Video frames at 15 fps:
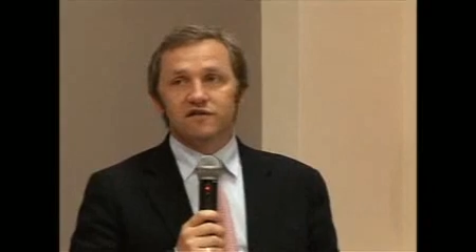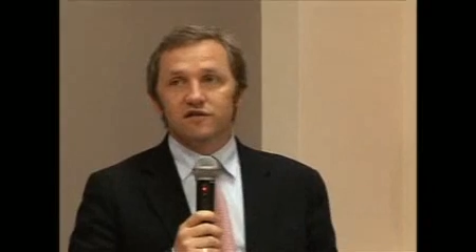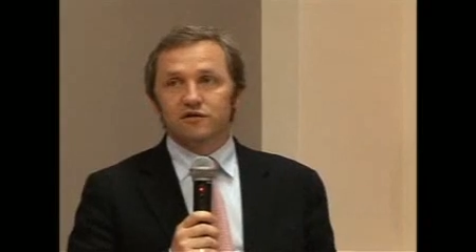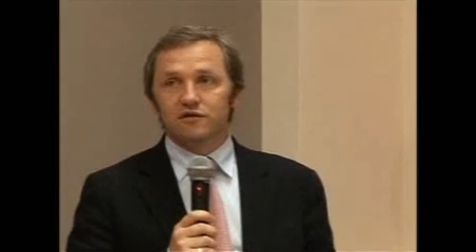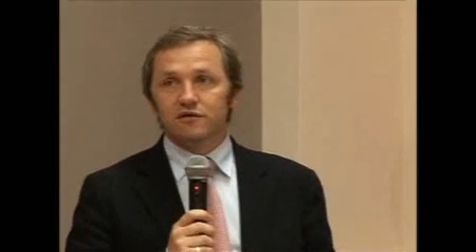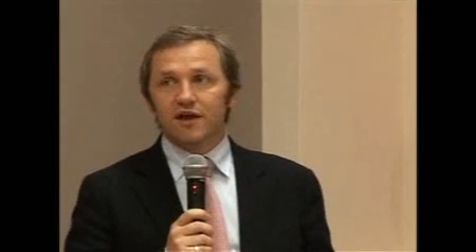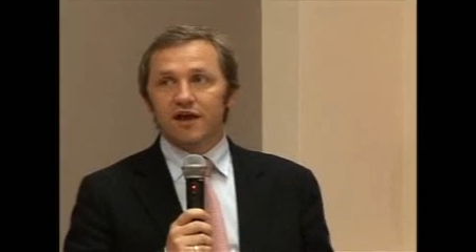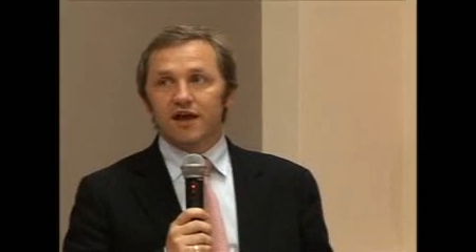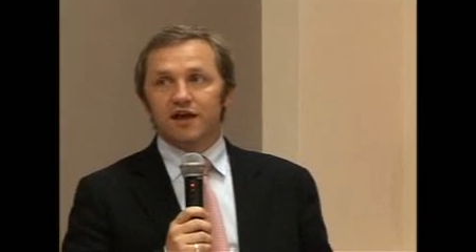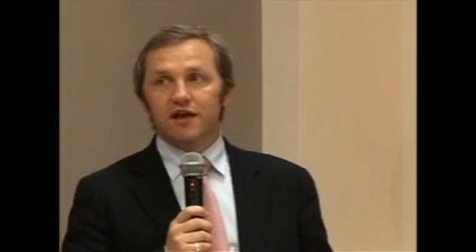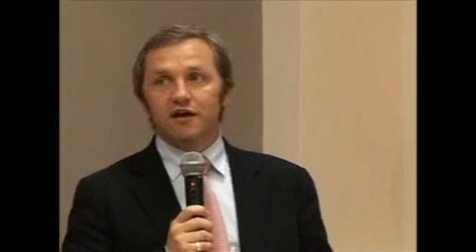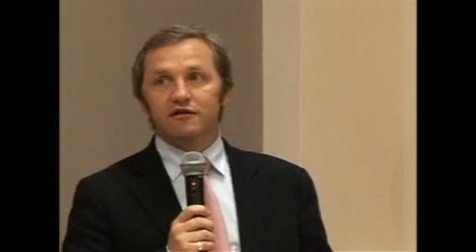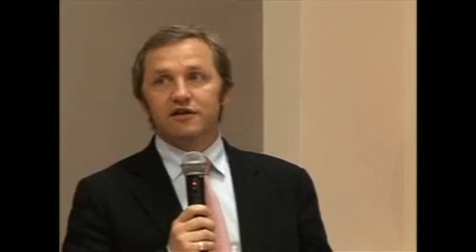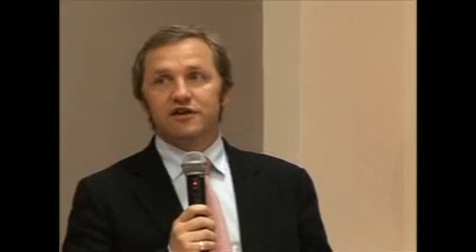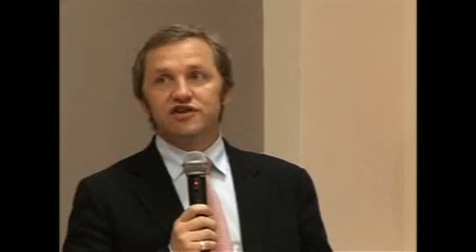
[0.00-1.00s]
to
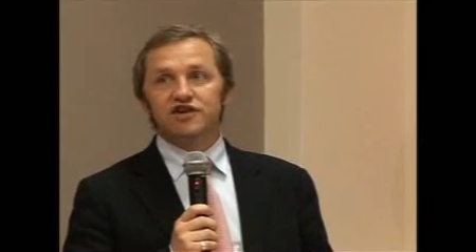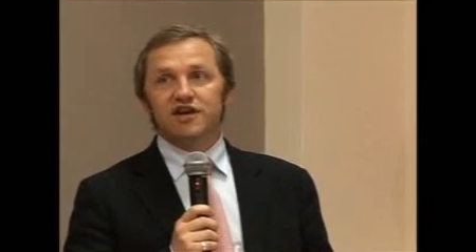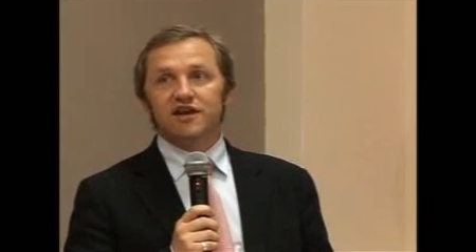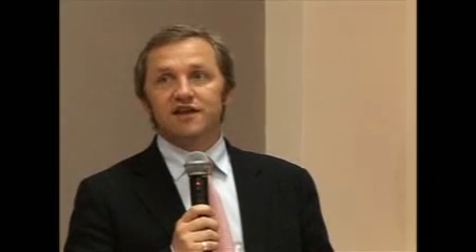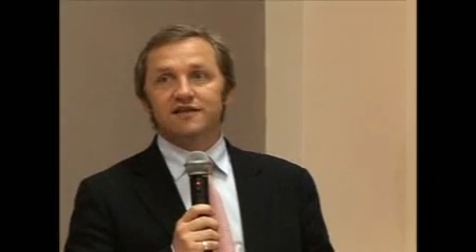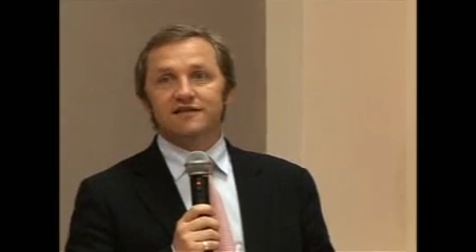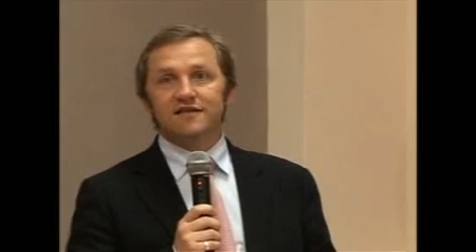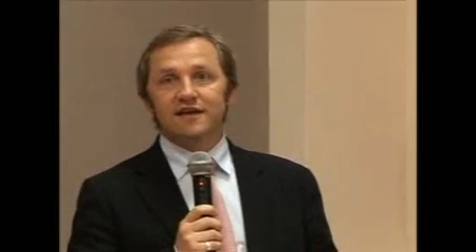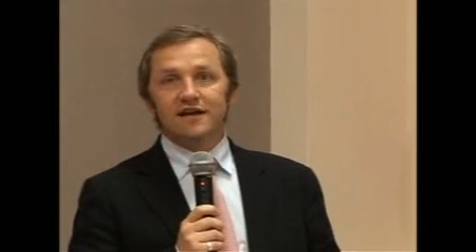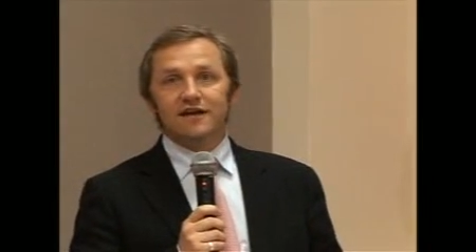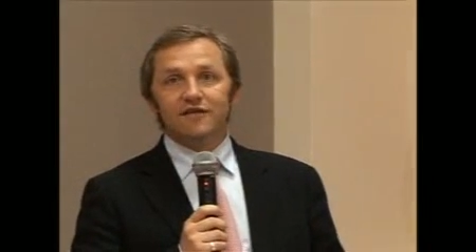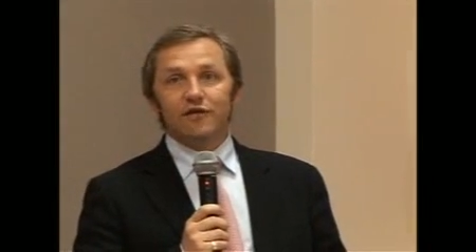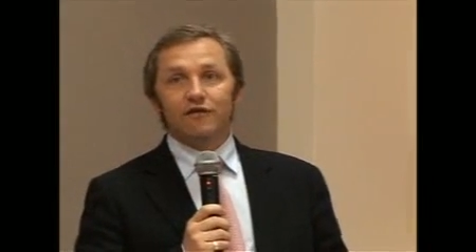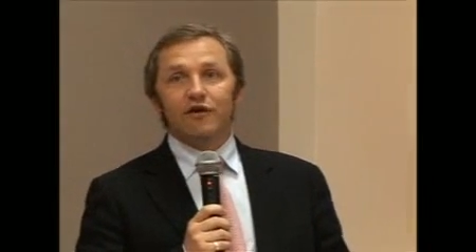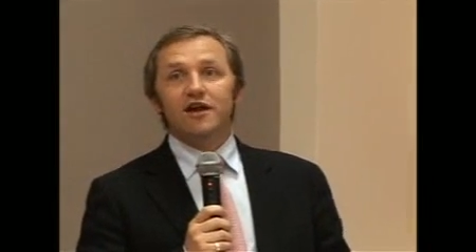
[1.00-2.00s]
encourage. And it's
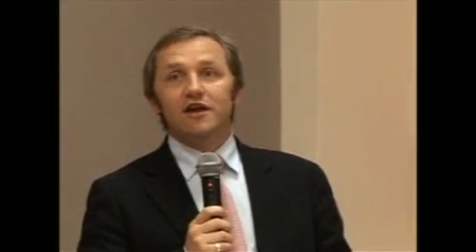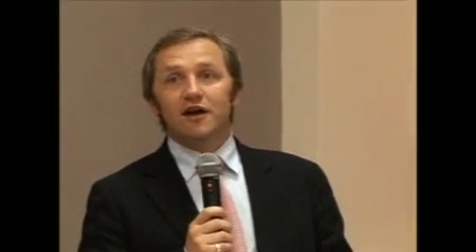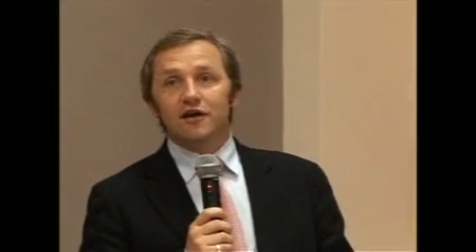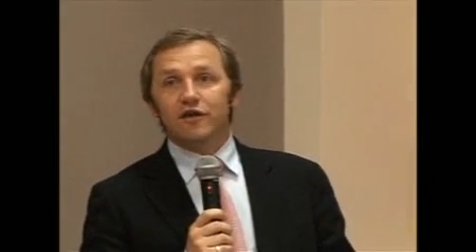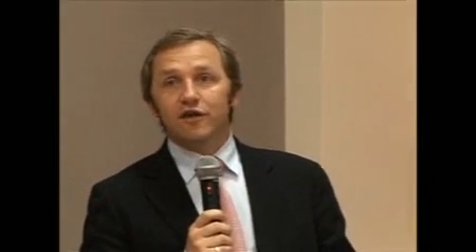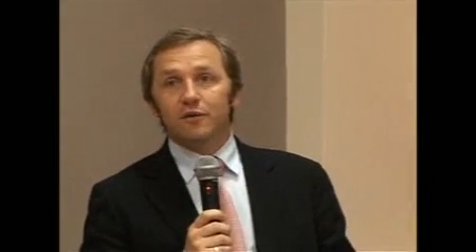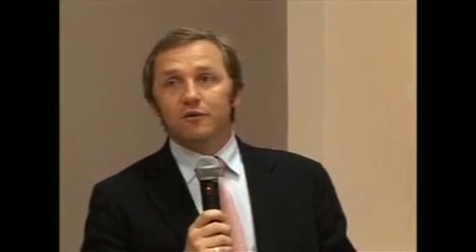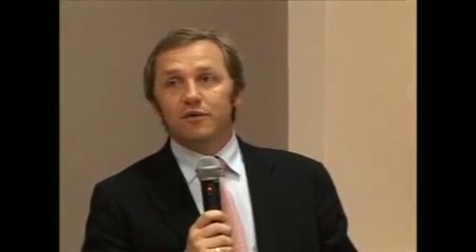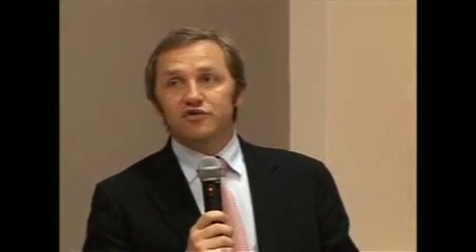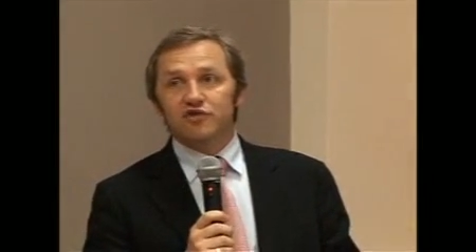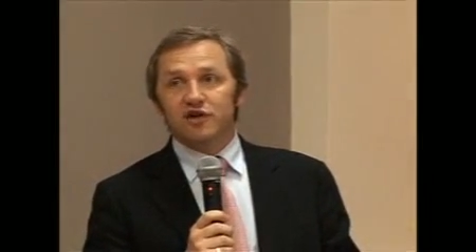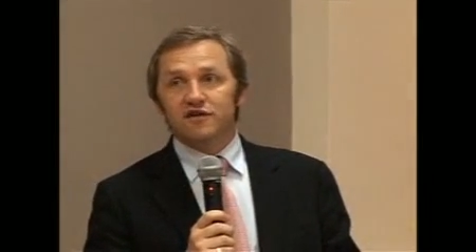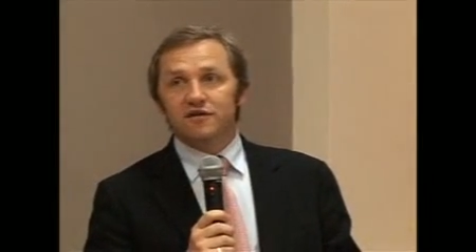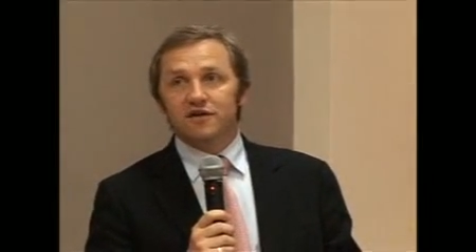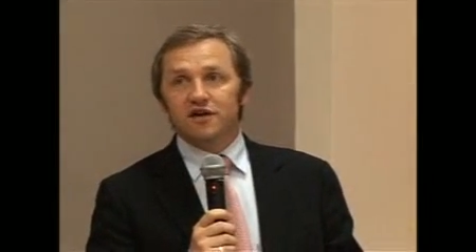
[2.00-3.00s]
the very kind of thing we were
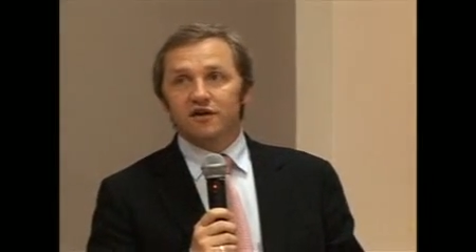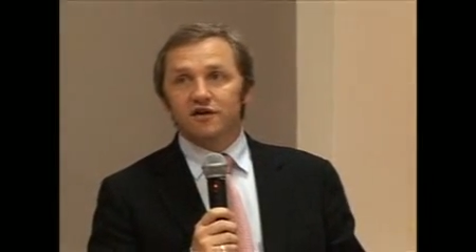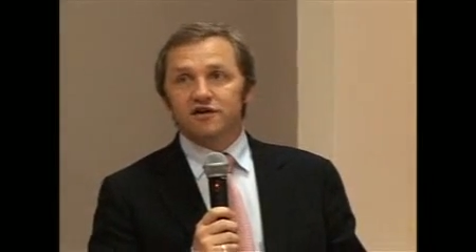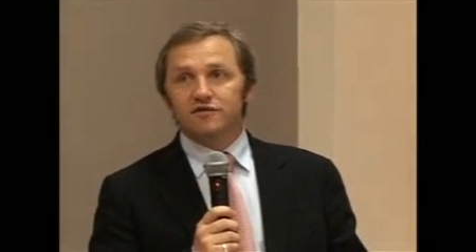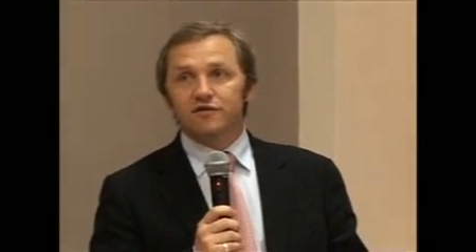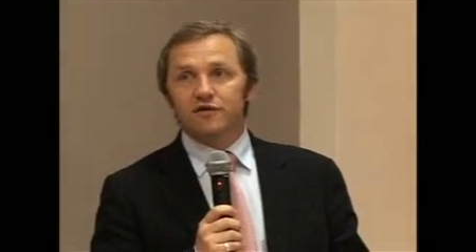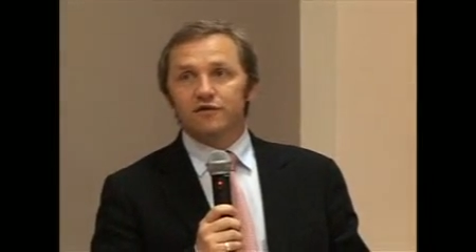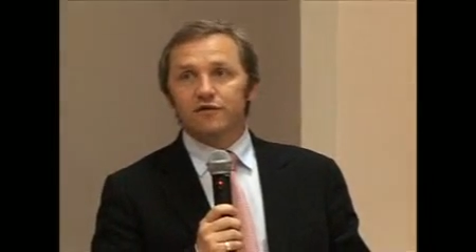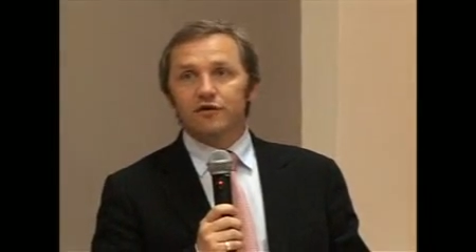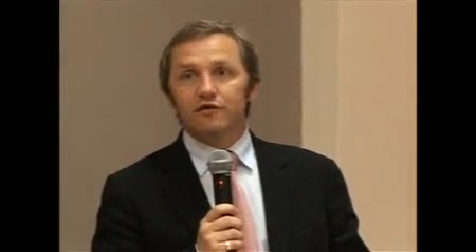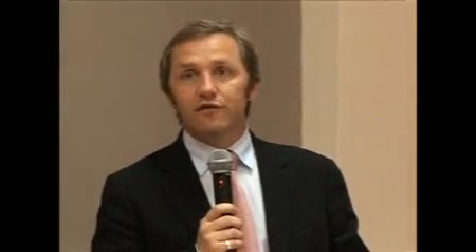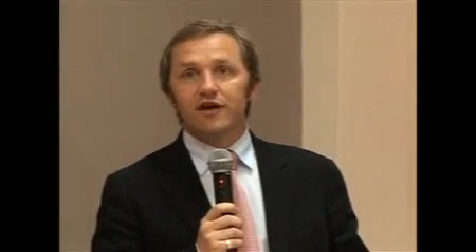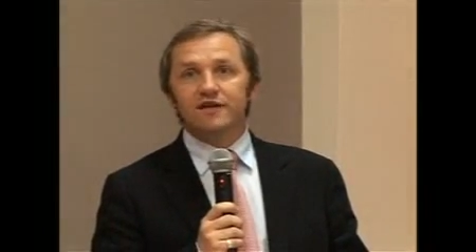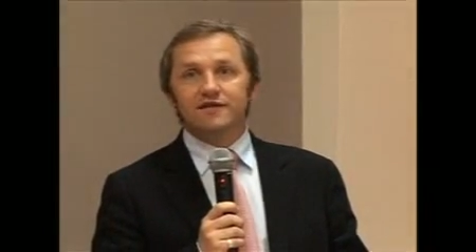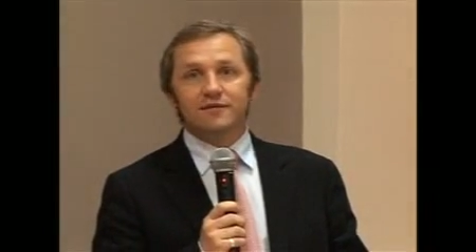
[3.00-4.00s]
trying to encourage for, for
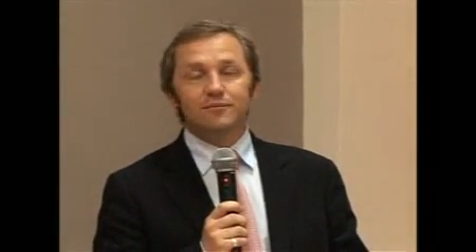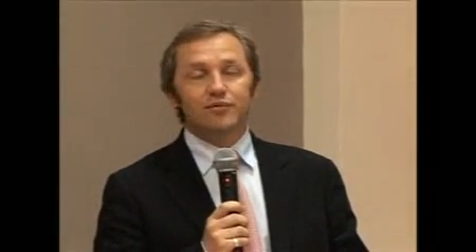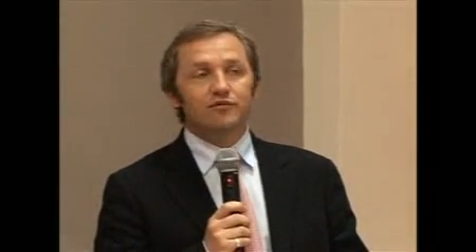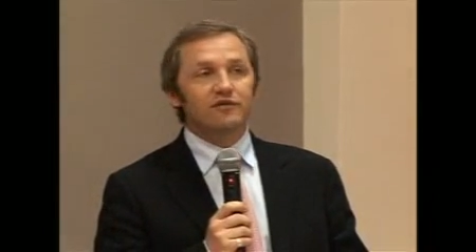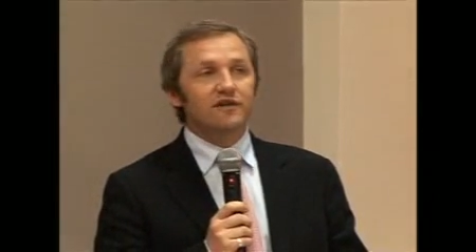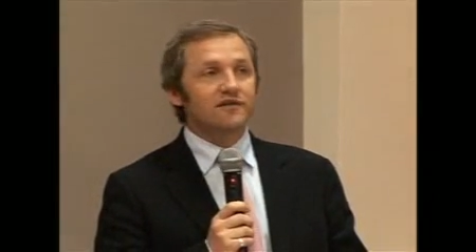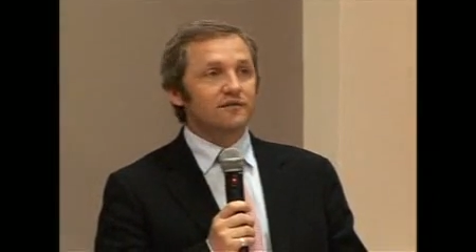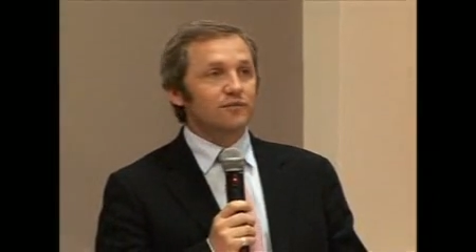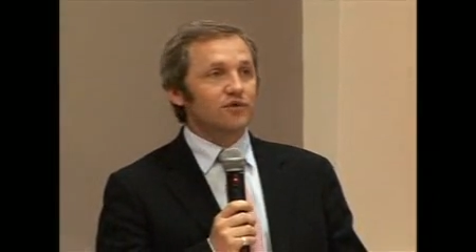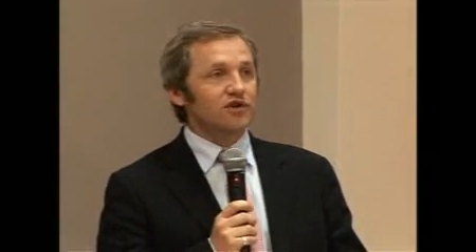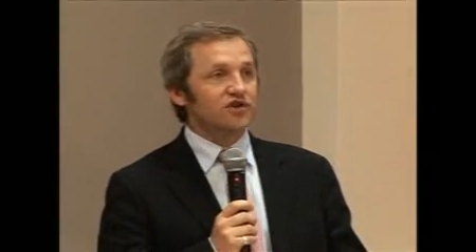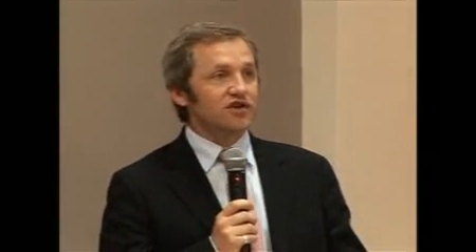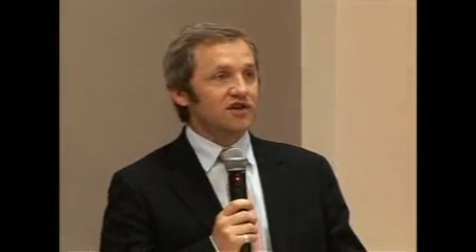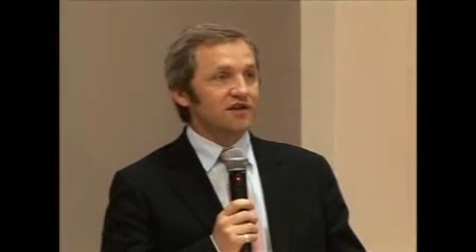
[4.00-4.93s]
a very simple reason, which